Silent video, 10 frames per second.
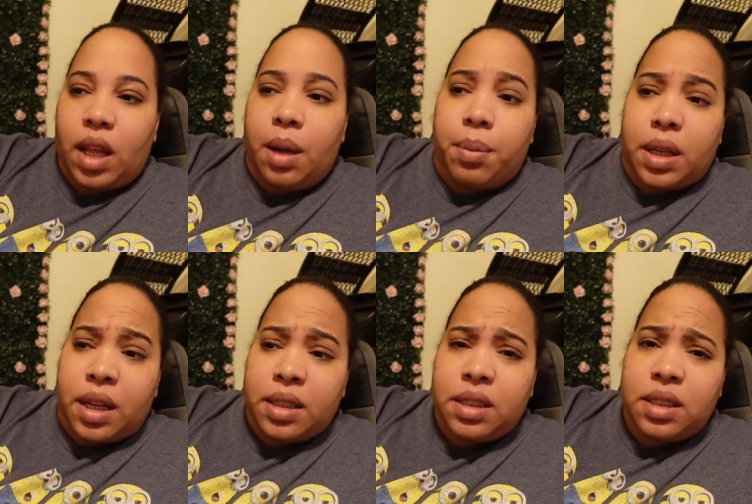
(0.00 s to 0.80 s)
And
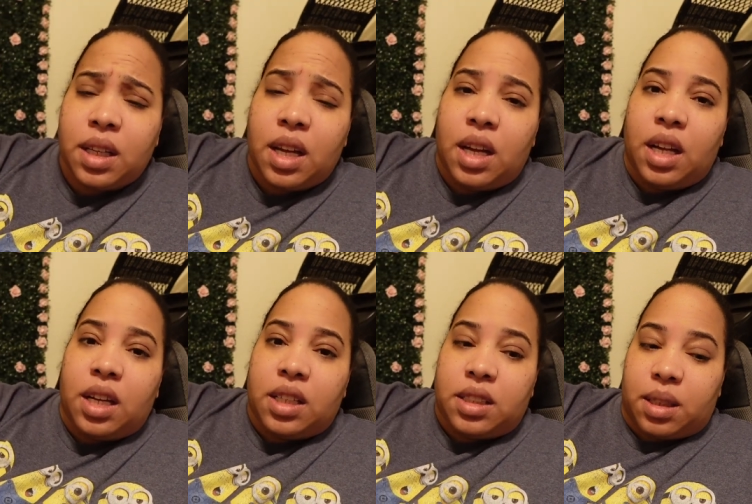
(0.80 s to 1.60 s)
plus,
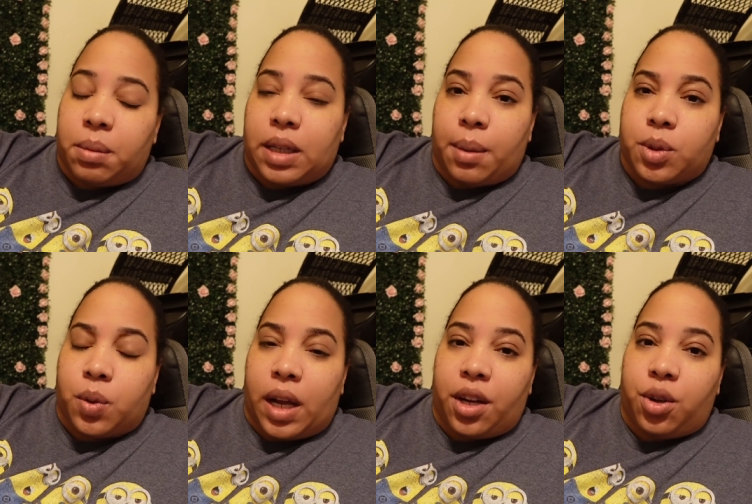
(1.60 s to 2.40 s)
sometimes
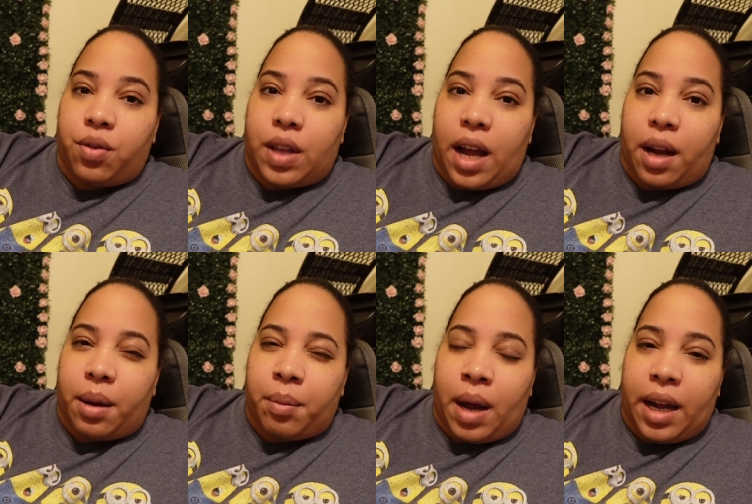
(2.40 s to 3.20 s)
when I do flat
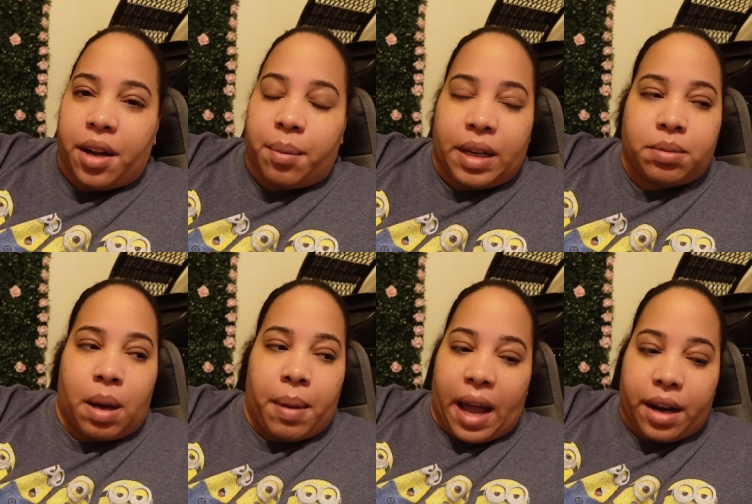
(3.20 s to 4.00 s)
iron my hair, it makes
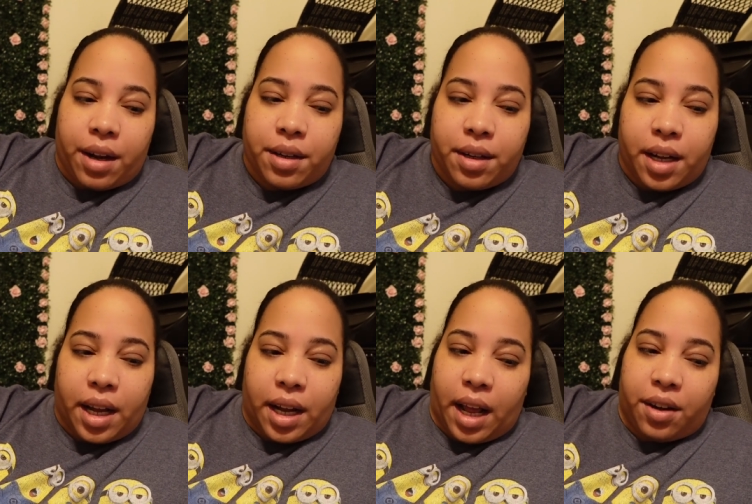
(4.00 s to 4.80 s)
my back hurt,
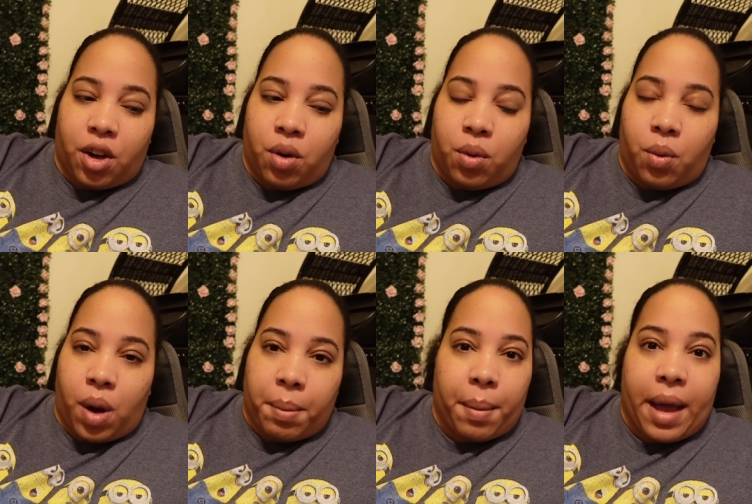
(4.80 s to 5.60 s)
and I don't
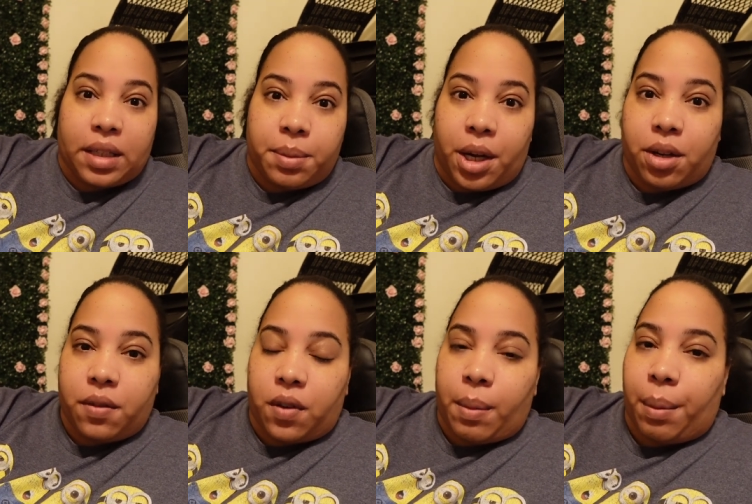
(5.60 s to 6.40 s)
want my back to be
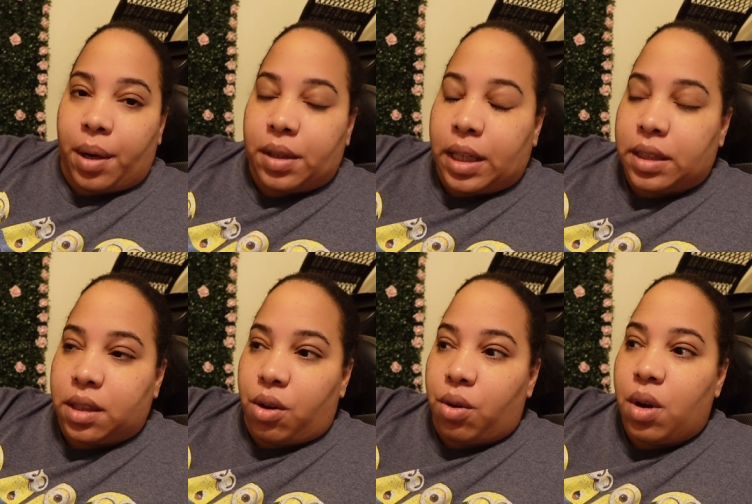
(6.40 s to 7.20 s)
hurting for my birthday,
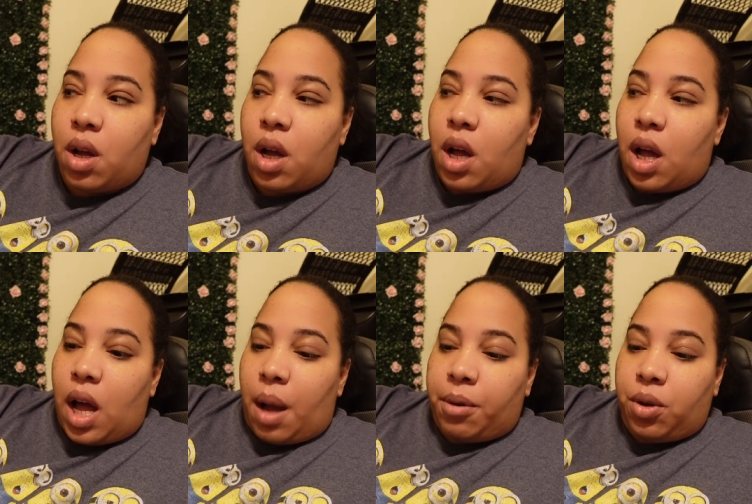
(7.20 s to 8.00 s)
so
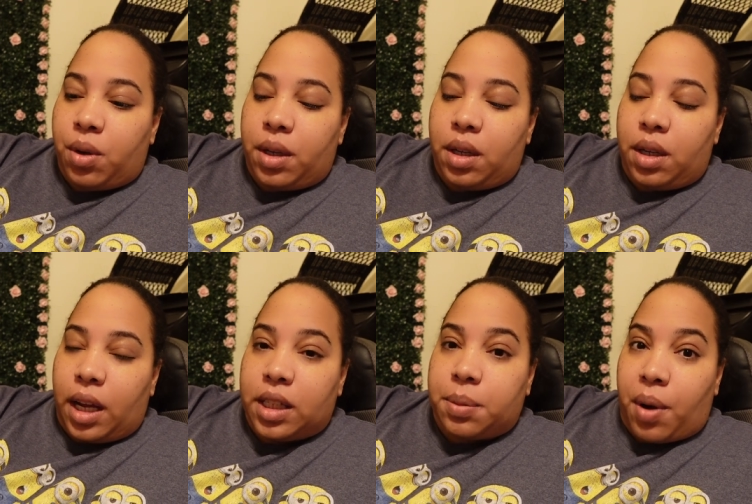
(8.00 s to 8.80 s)
I'm gonna do it
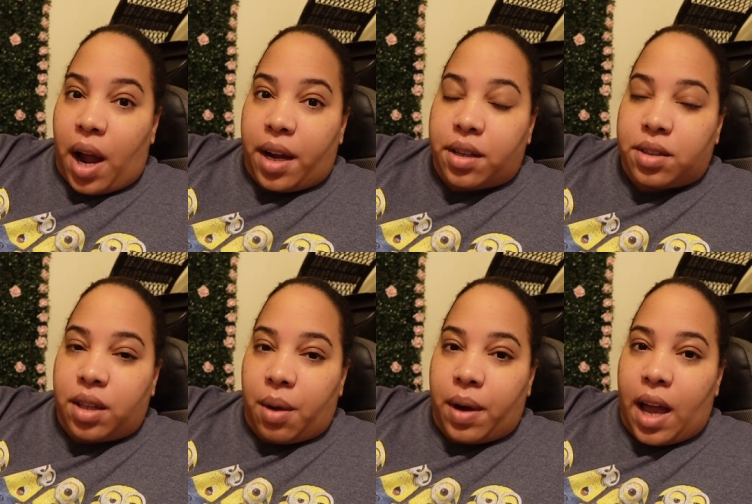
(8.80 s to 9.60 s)
days prior so
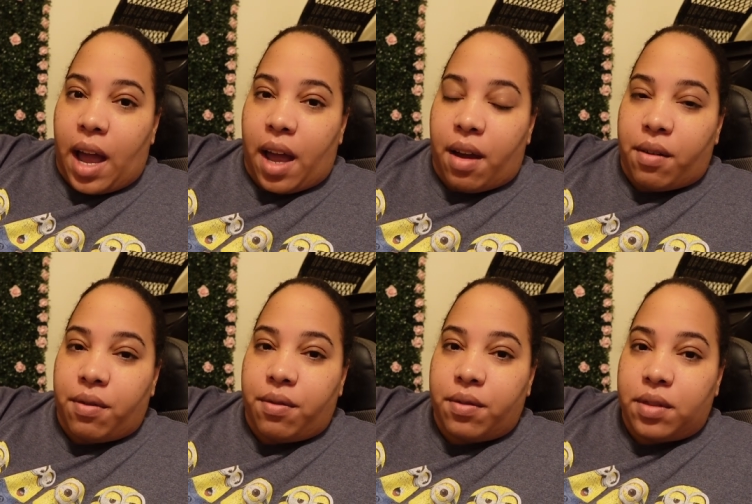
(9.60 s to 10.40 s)
that way I have
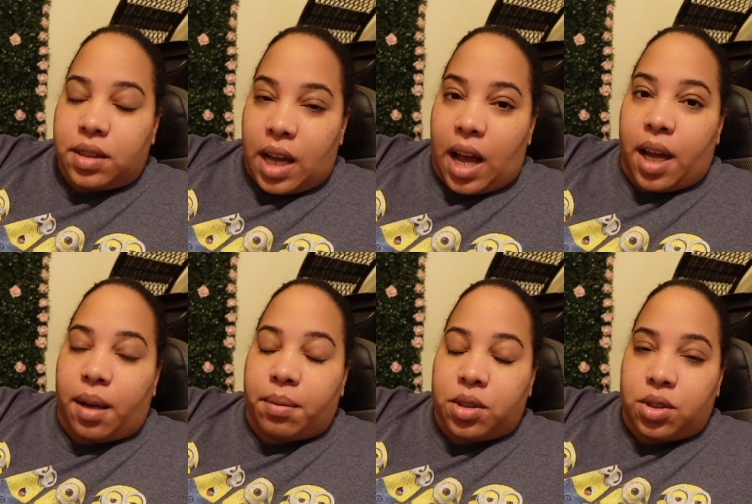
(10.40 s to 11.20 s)

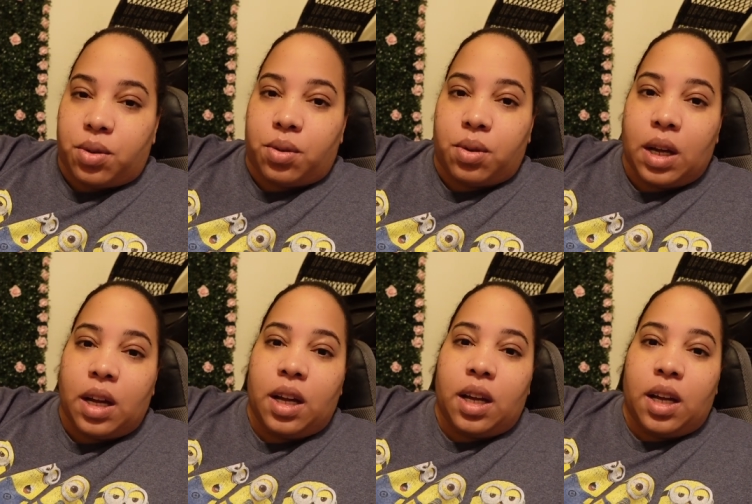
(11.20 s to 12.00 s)
time to
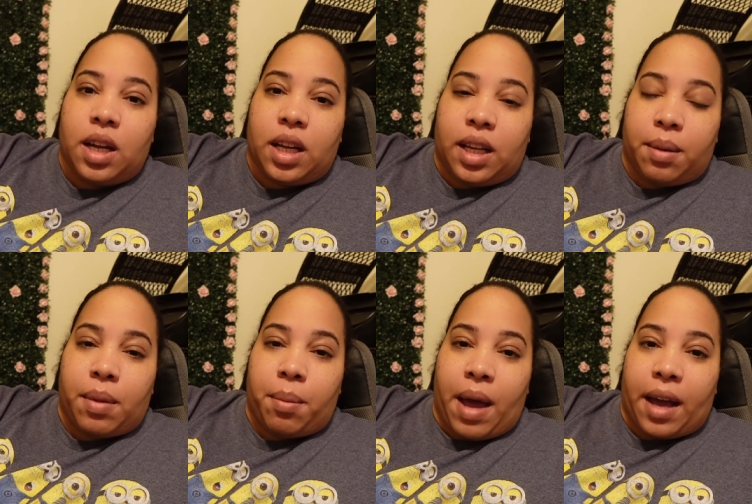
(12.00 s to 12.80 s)
get
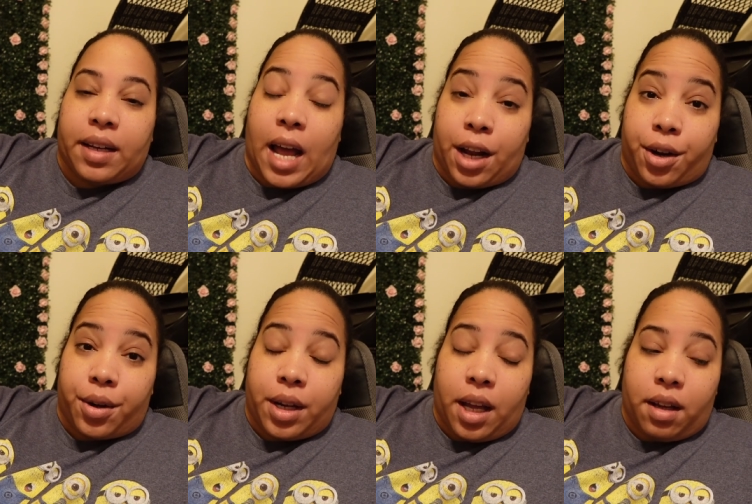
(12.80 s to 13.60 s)
my back not
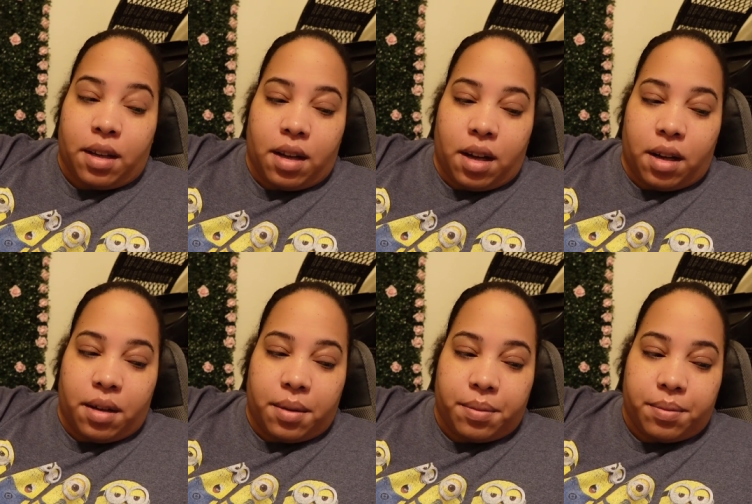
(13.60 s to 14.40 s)
hurting,
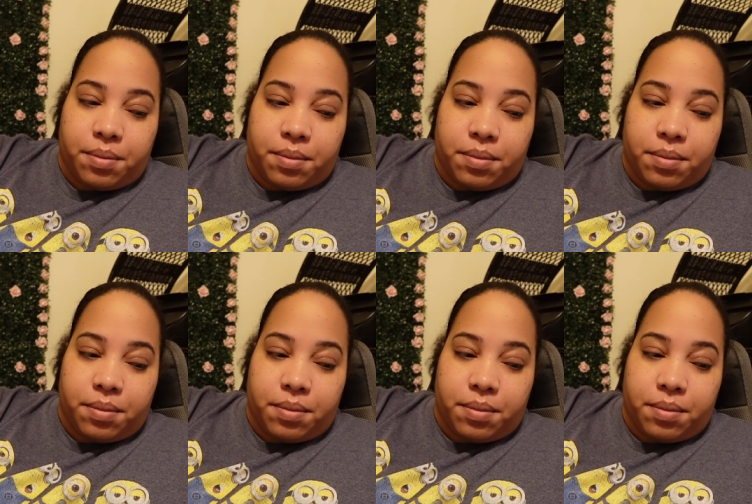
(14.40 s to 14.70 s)
um,